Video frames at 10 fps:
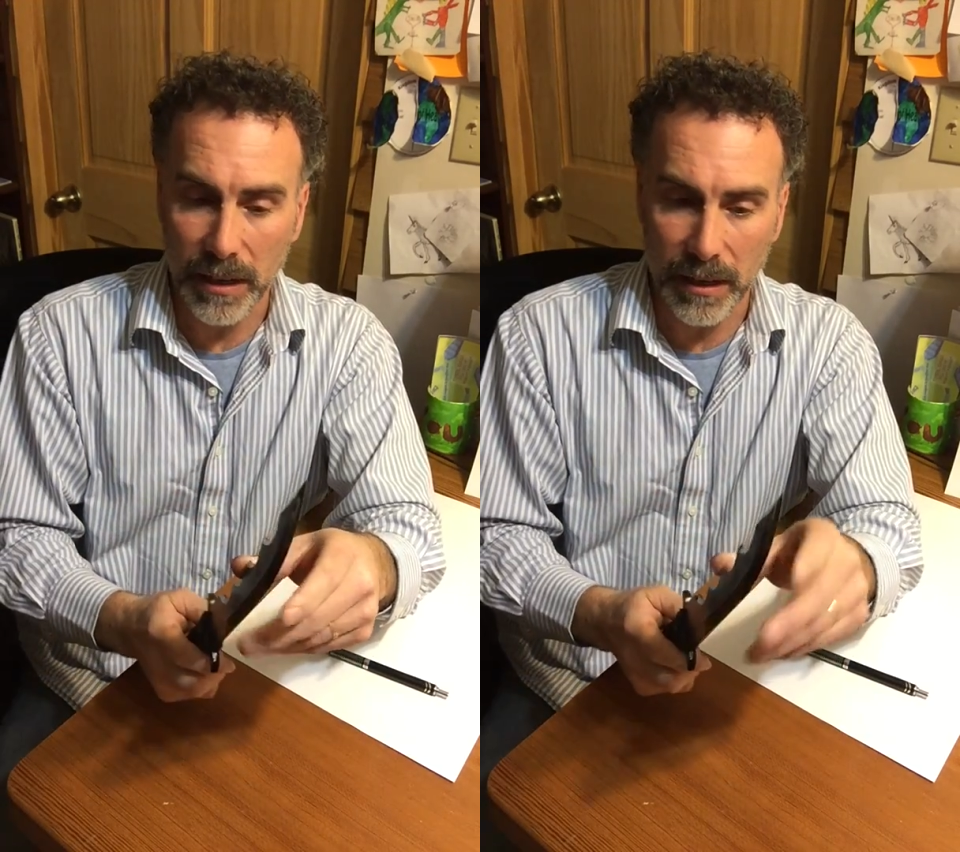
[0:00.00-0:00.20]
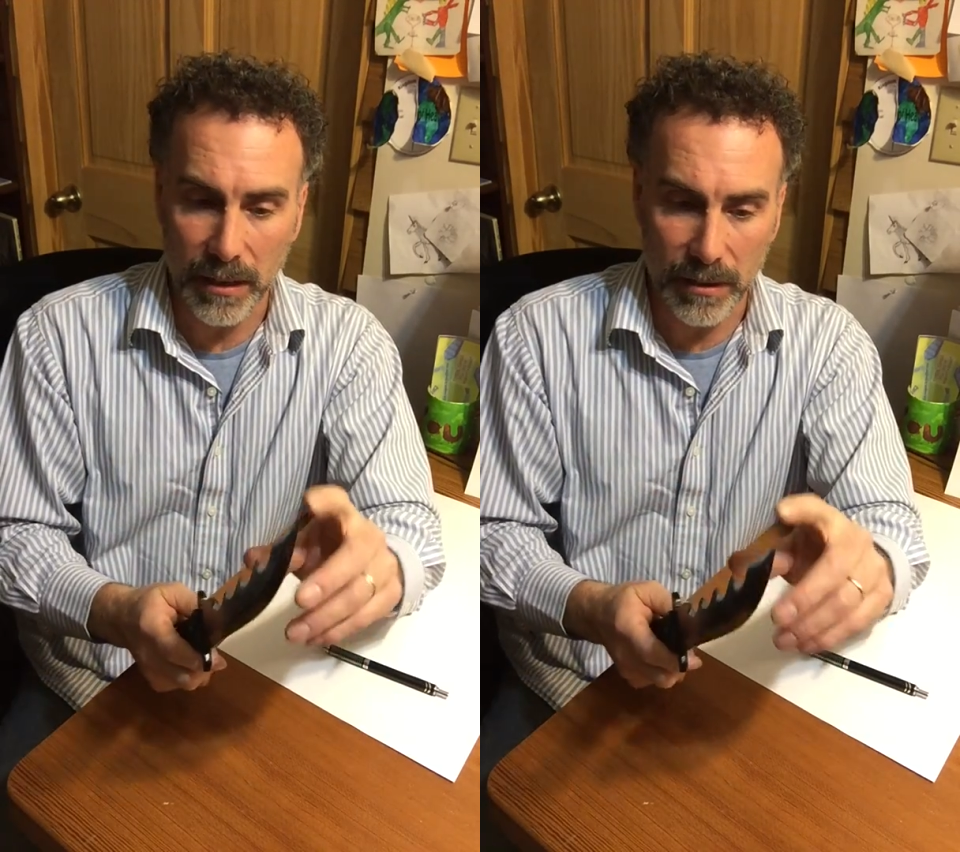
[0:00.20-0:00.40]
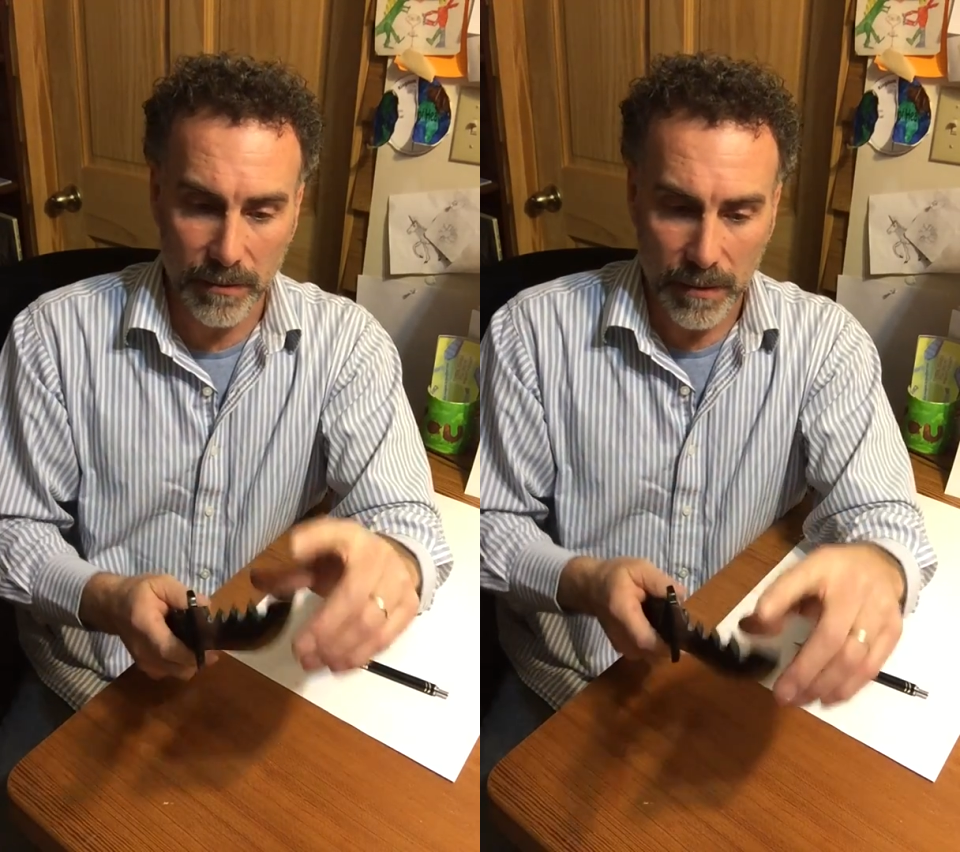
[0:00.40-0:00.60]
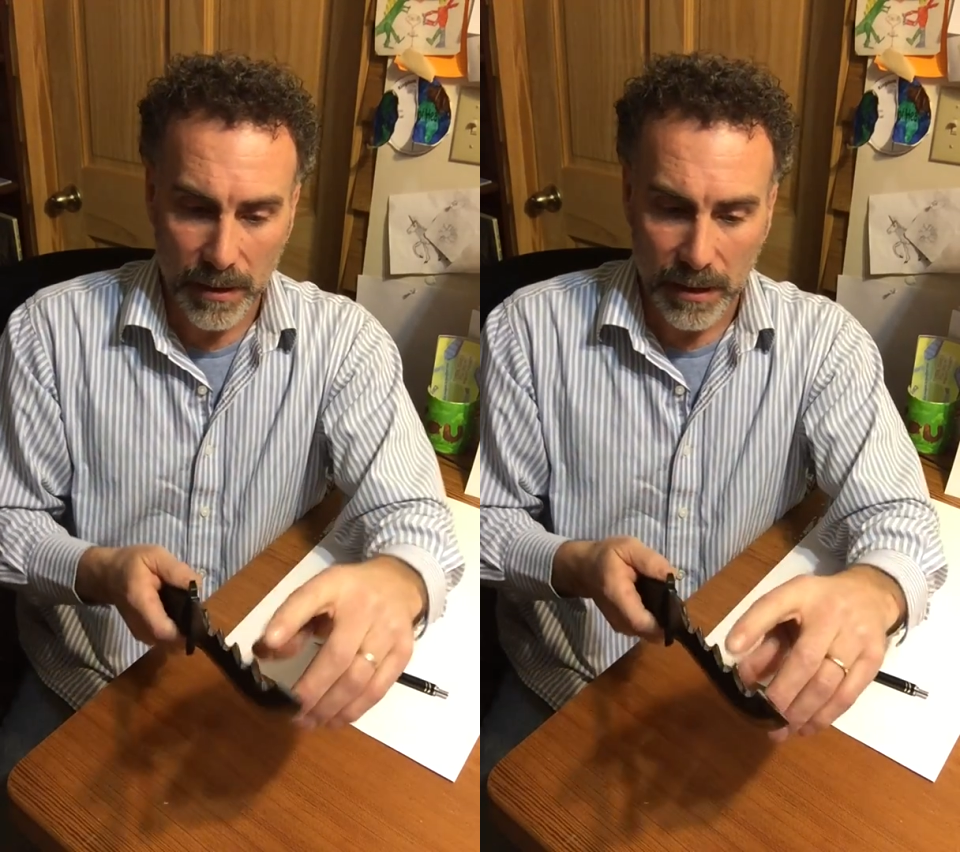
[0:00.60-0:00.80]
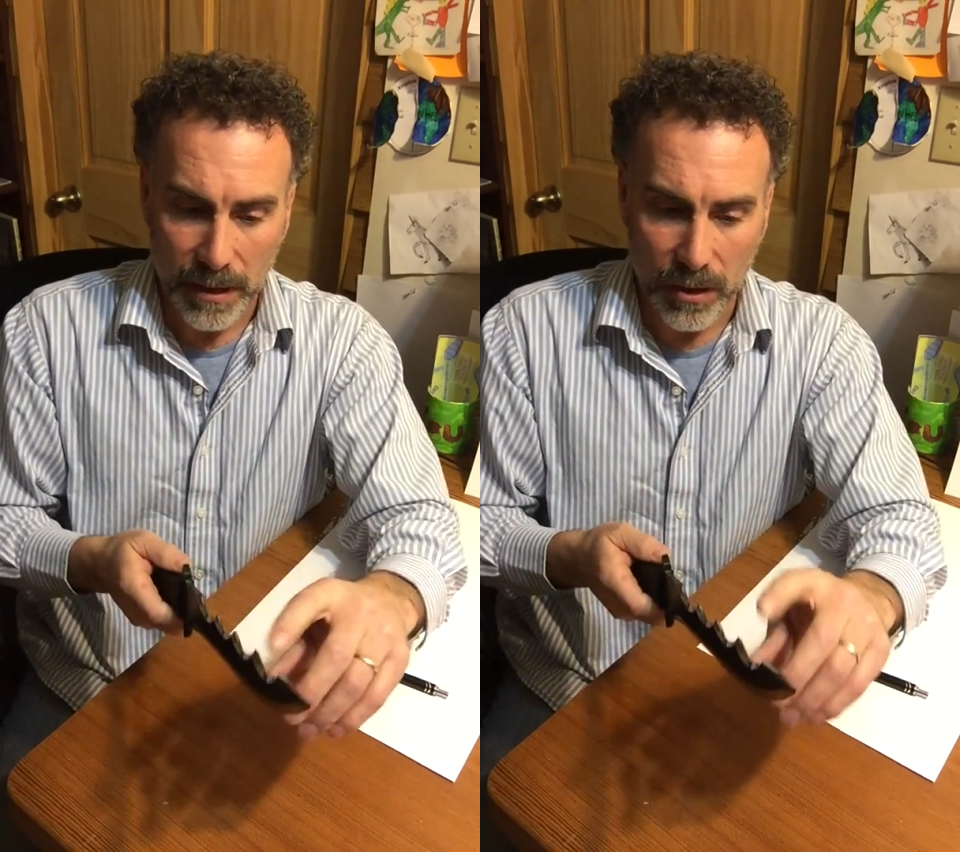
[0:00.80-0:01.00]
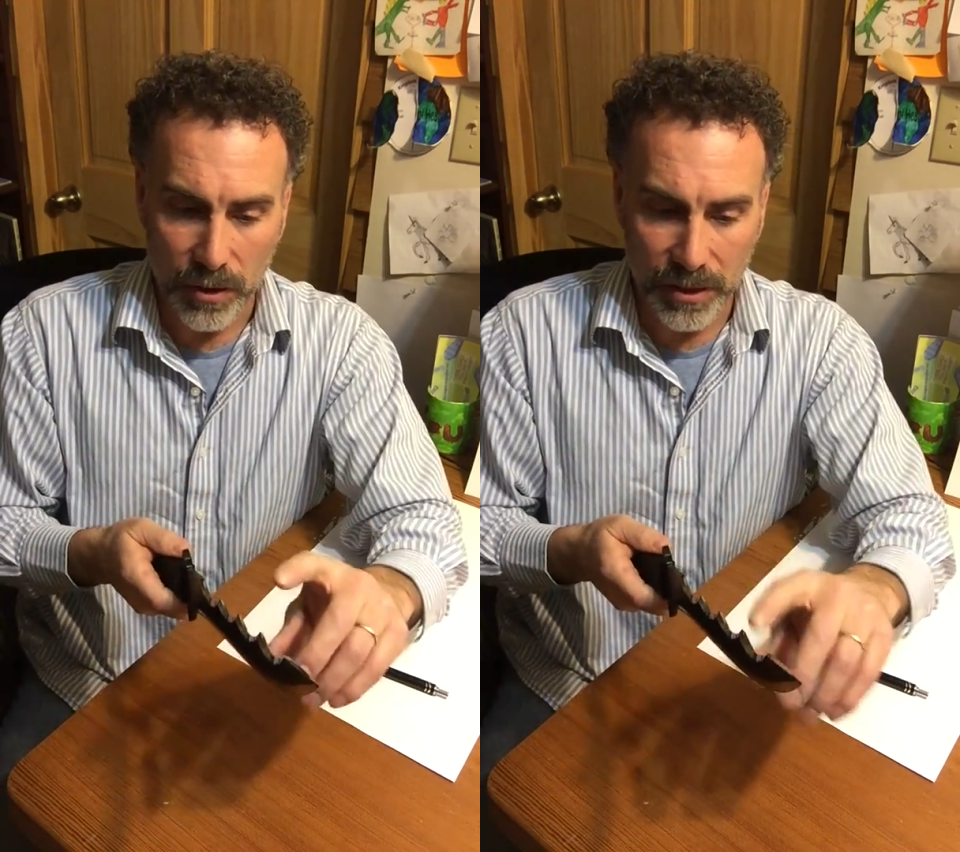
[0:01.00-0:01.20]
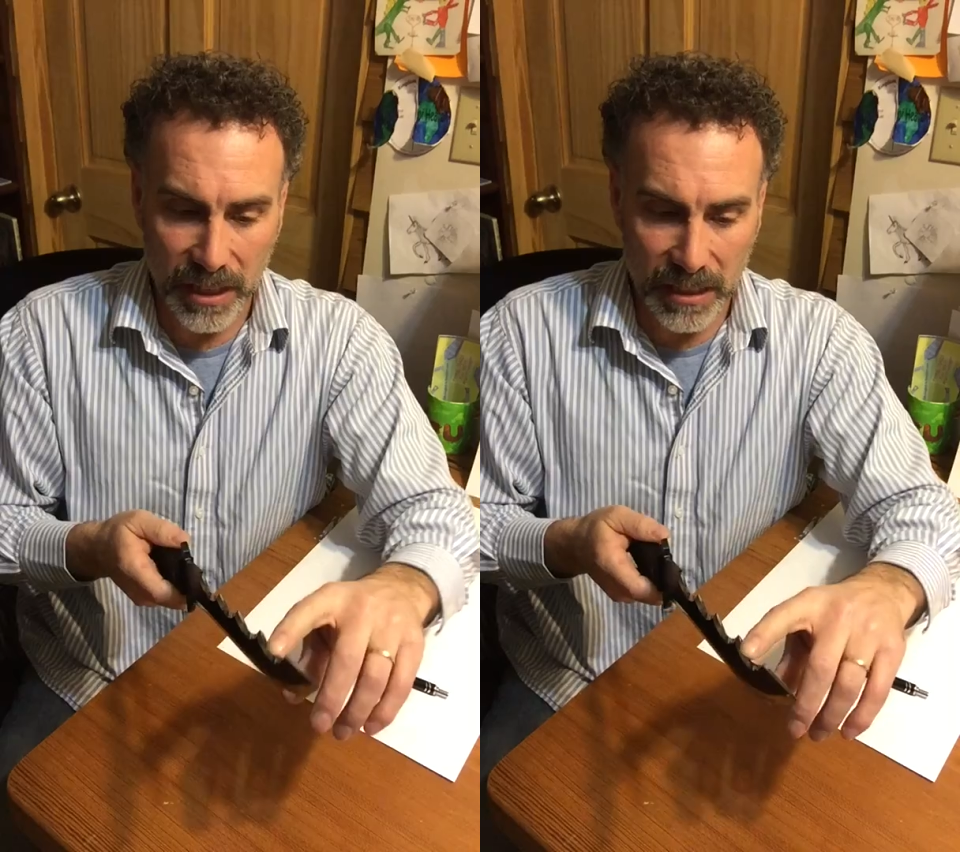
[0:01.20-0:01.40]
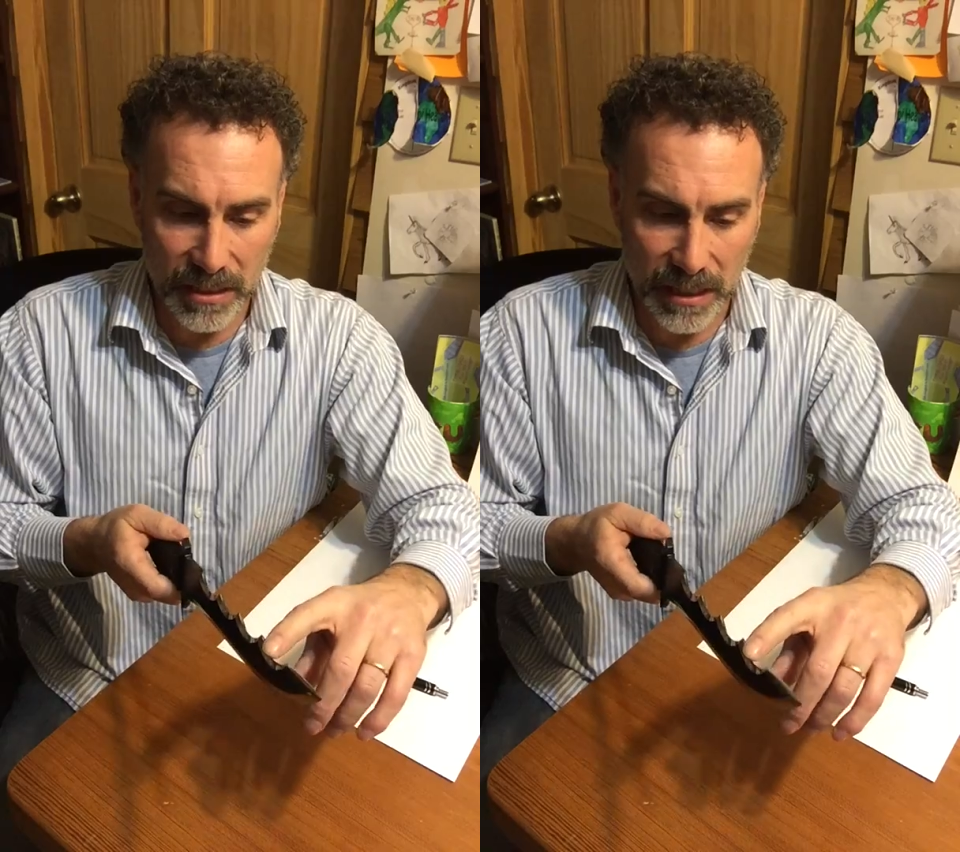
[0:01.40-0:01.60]
On
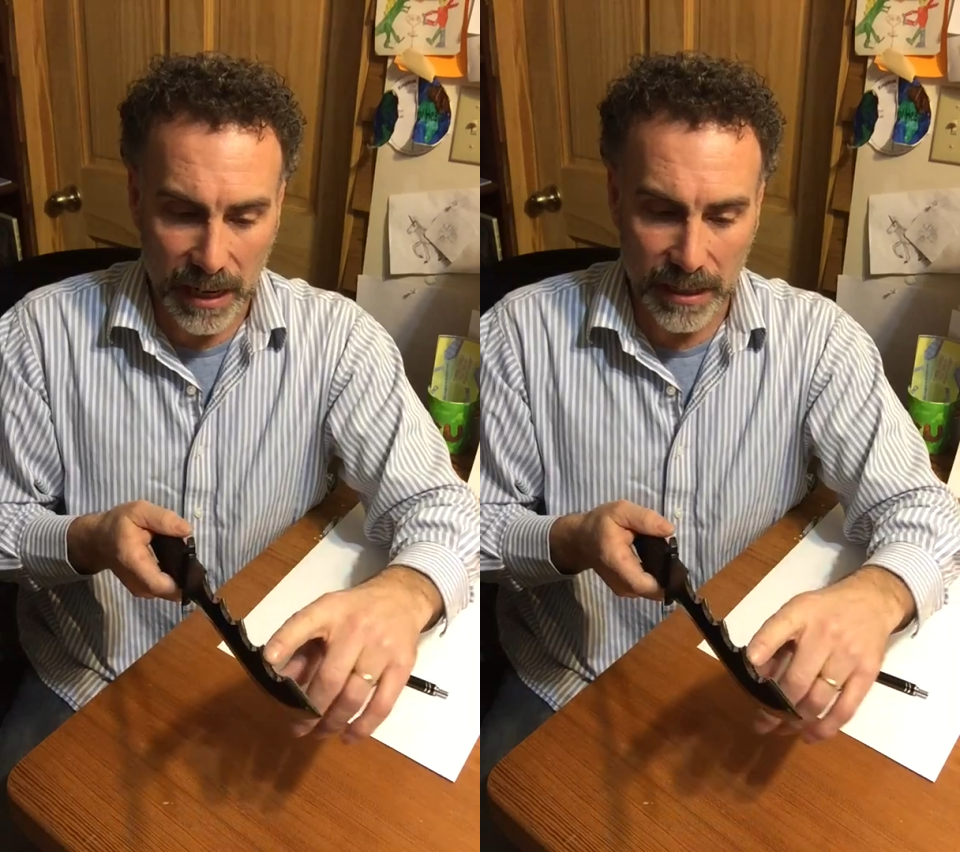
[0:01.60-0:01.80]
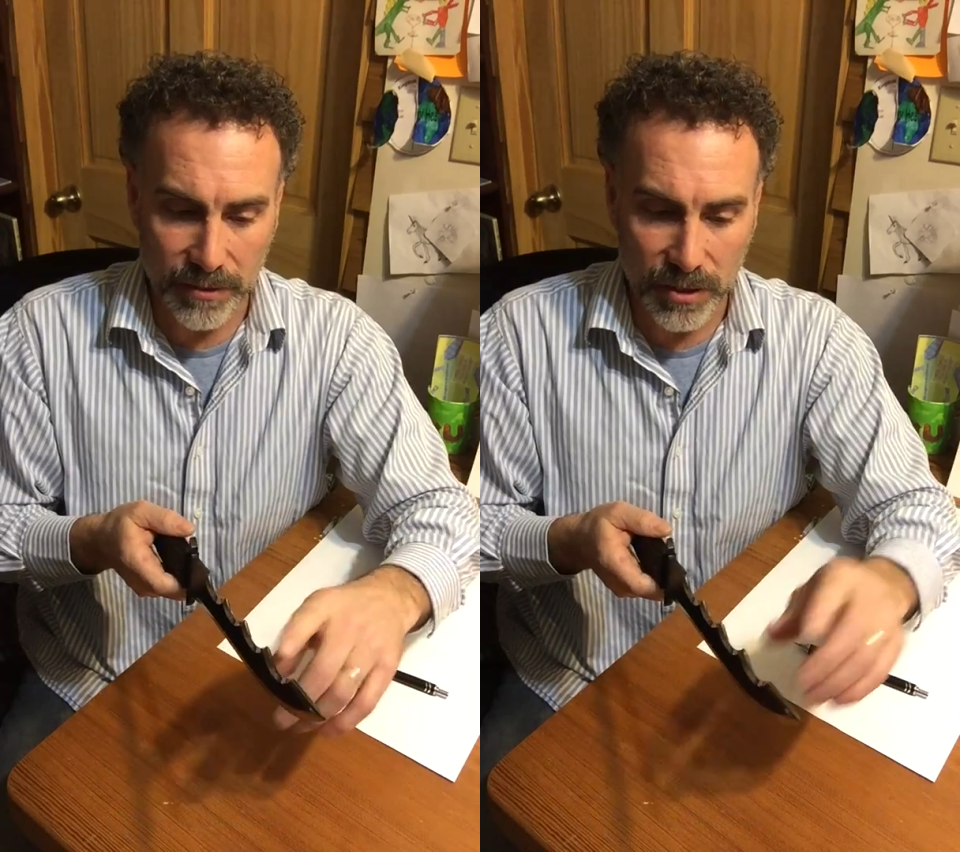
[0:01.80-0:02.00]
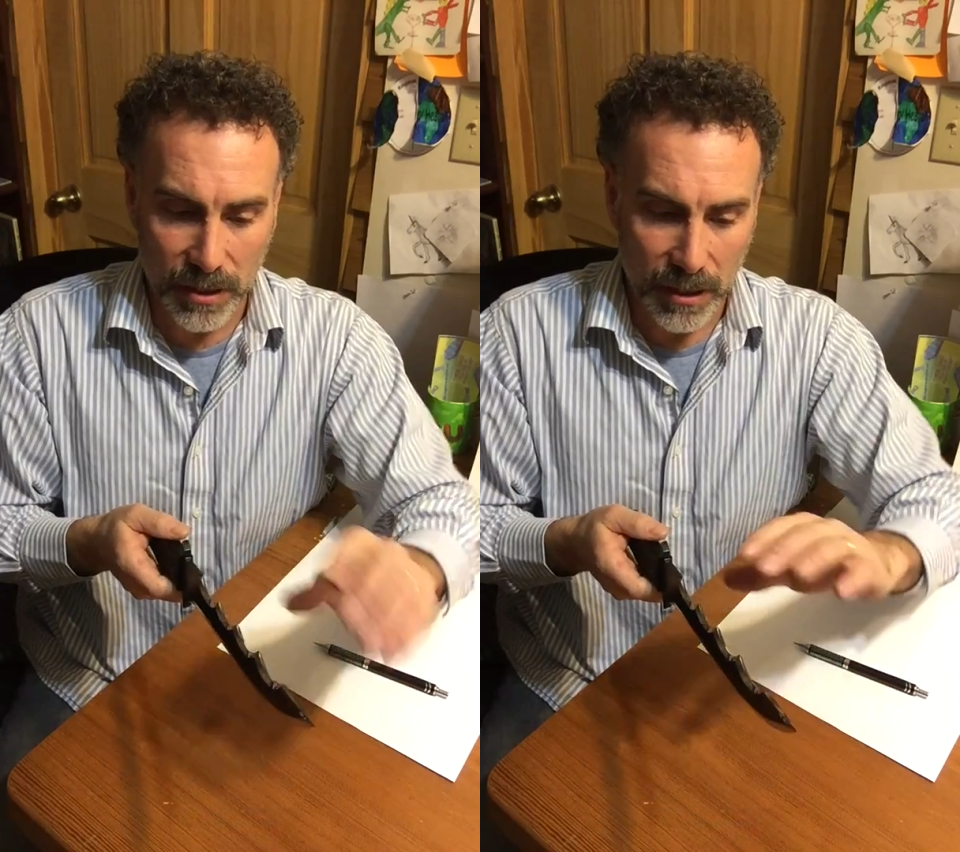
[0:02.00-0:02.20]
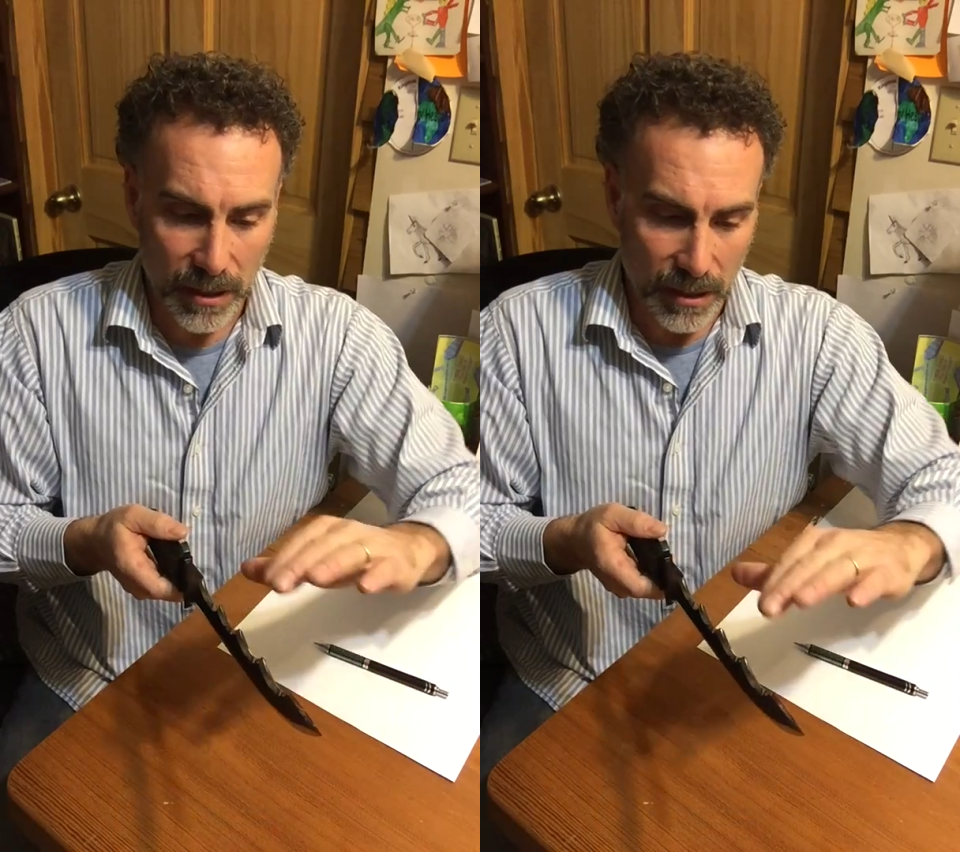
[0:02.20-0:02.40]
these knives,